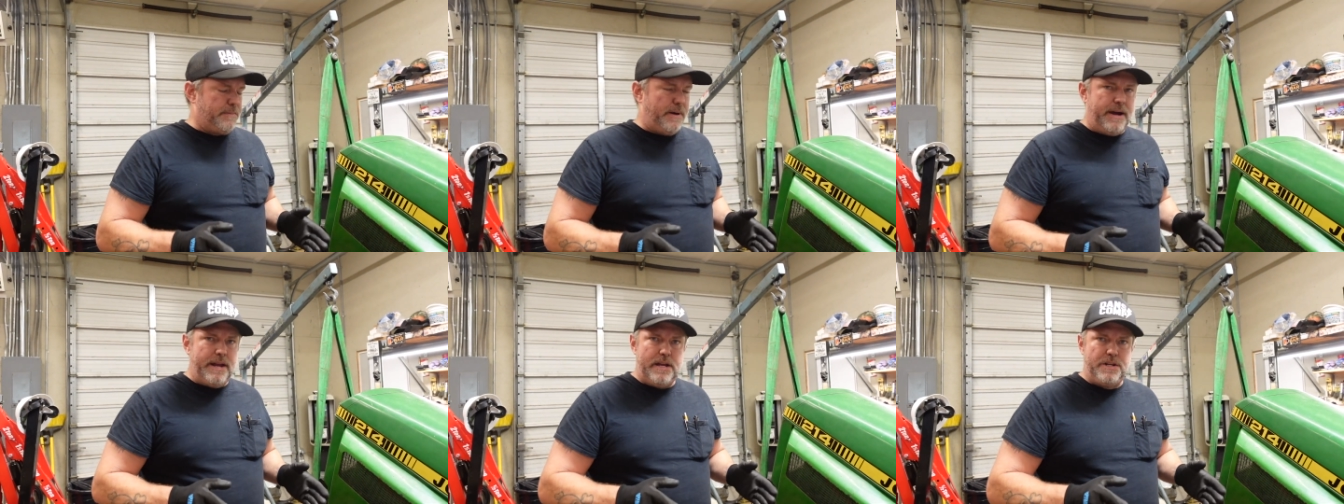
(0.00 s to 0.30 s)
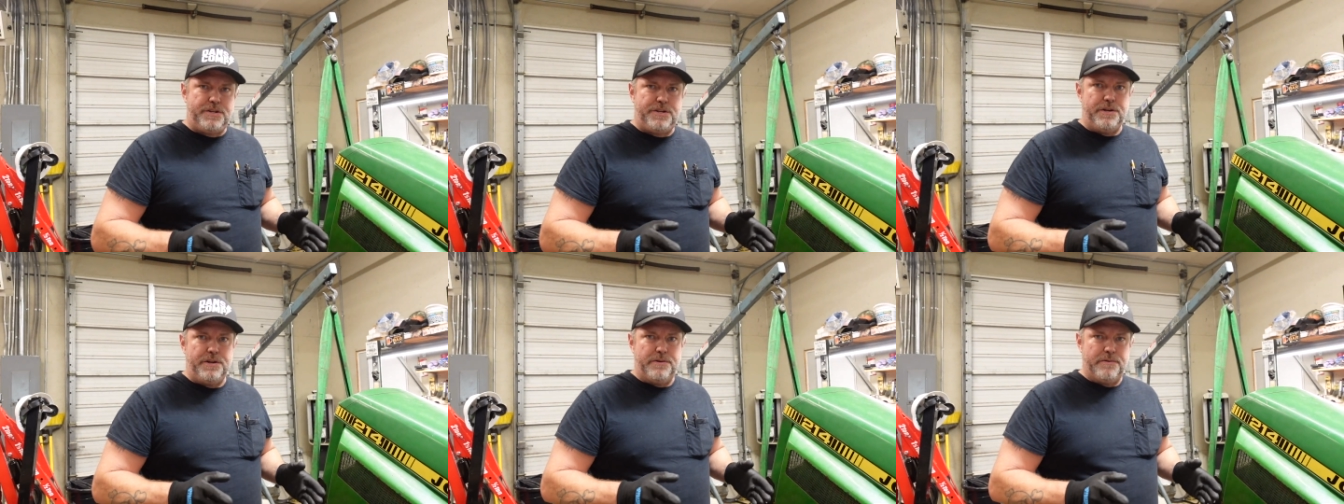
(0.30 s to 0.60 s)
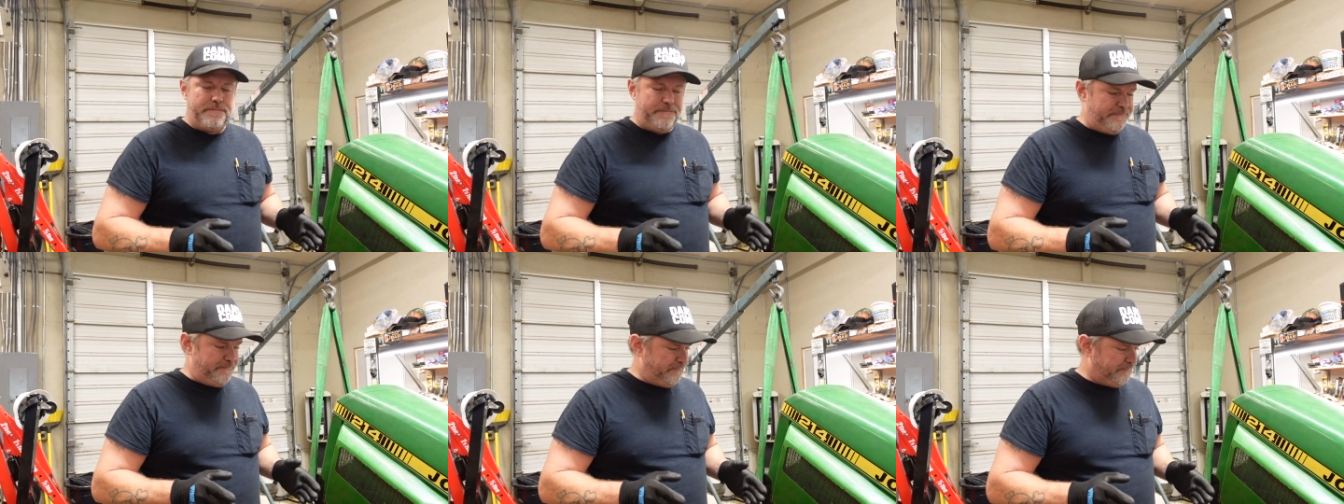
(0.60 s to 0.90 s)
my issue,
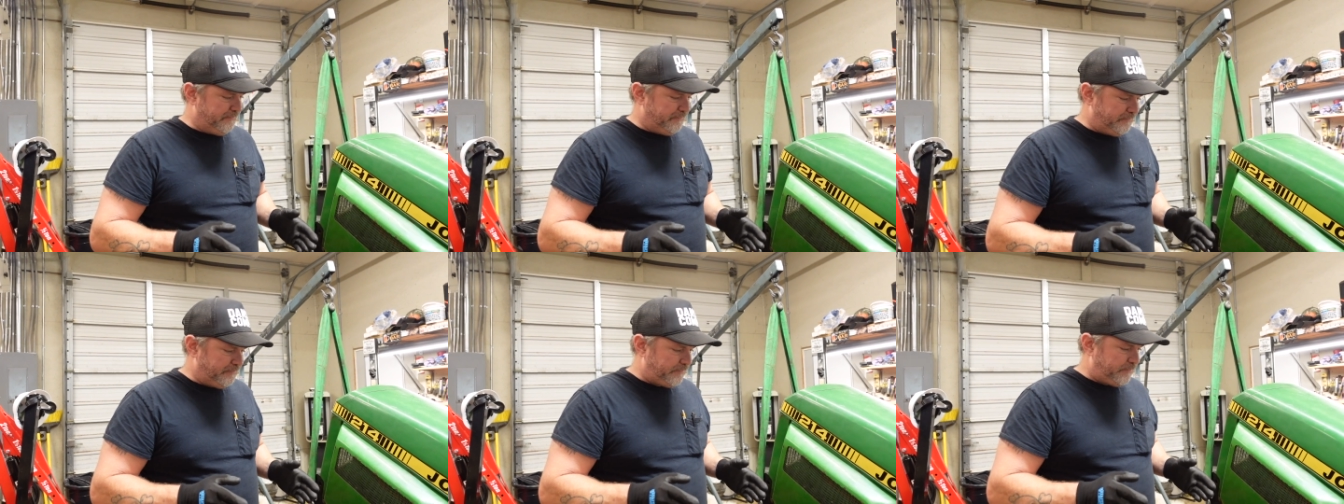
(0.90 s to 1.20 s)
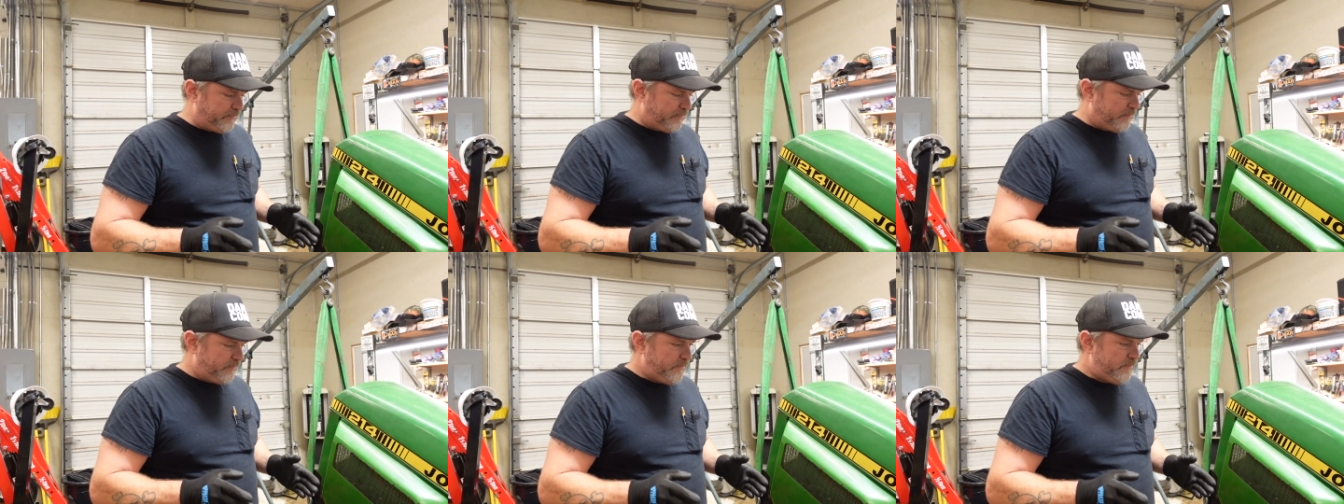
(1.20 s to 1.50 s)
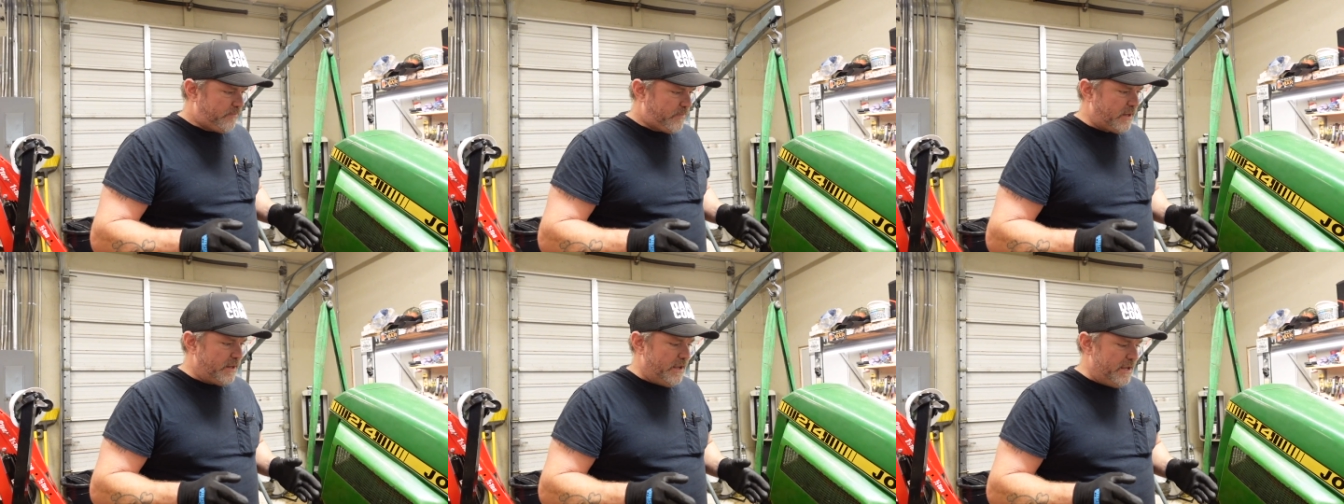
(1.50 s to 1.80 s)

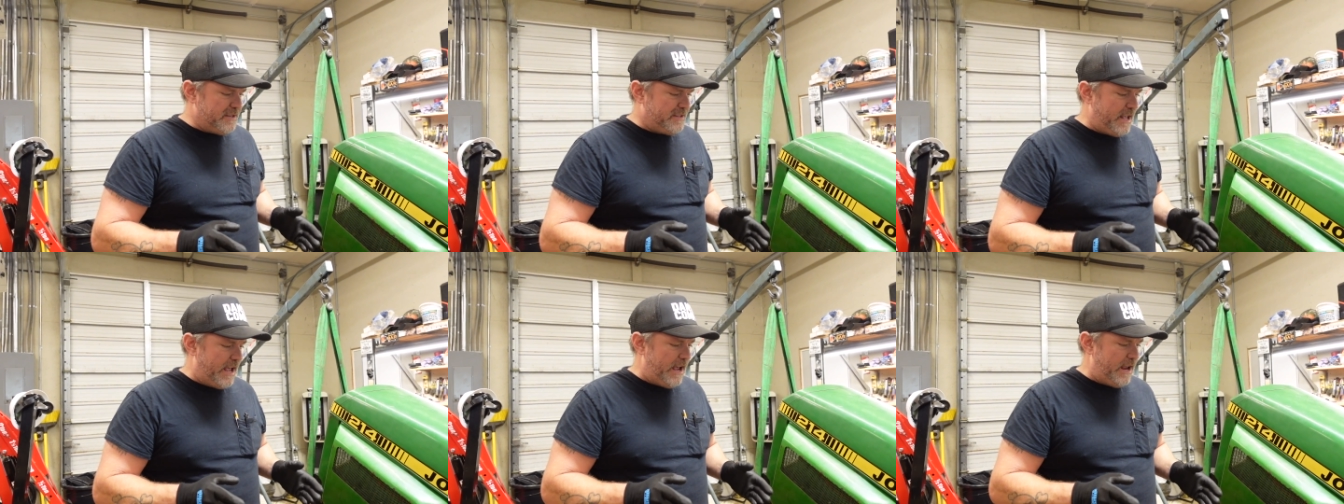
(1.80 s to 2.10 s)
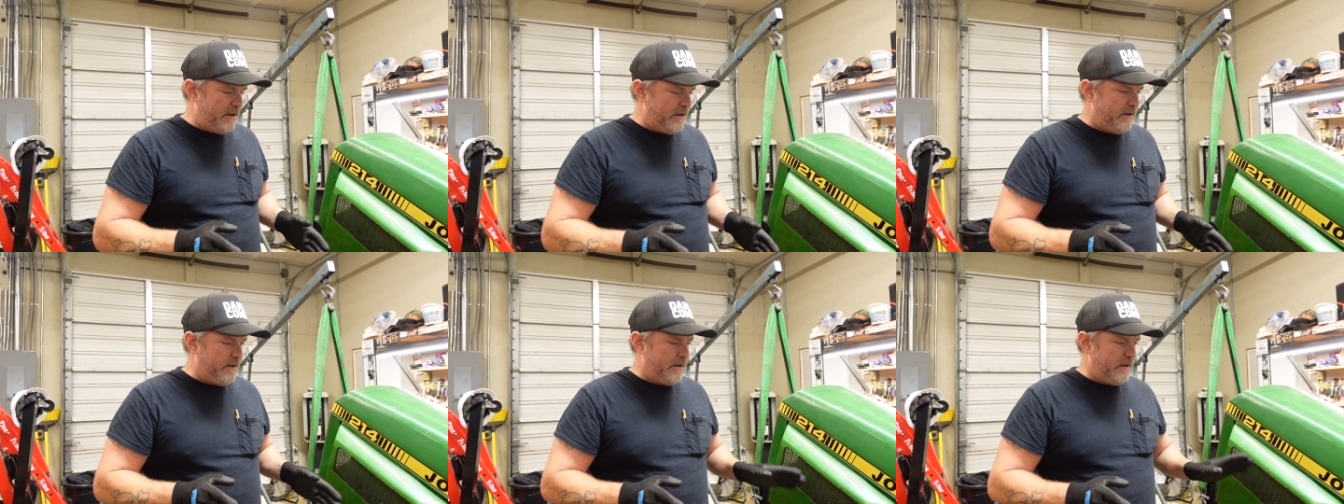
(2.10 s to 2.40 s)
is that